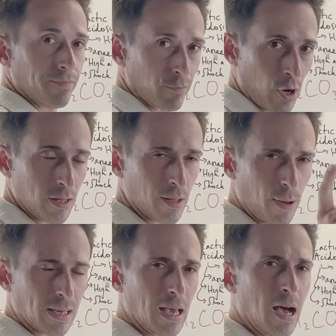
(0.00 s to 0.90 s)
right? The
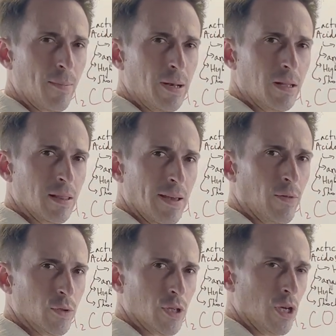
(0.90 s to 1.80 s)
bicarbonate
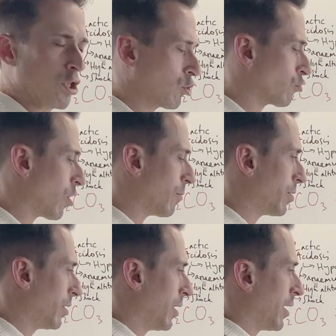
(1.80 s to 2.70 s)
levels drop.
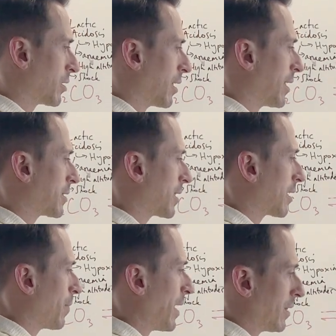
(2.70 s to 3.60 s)
So let's think
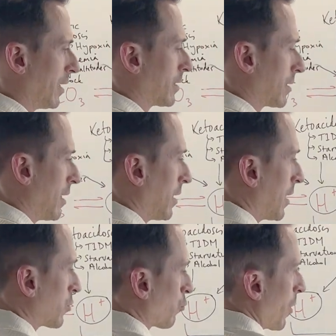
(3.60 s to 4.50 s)
about this.
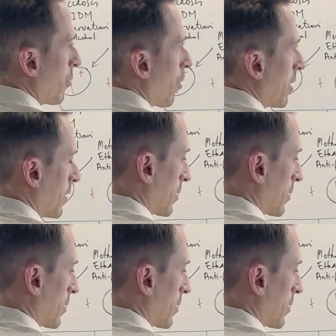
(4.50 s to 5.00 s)
Let's rewrite this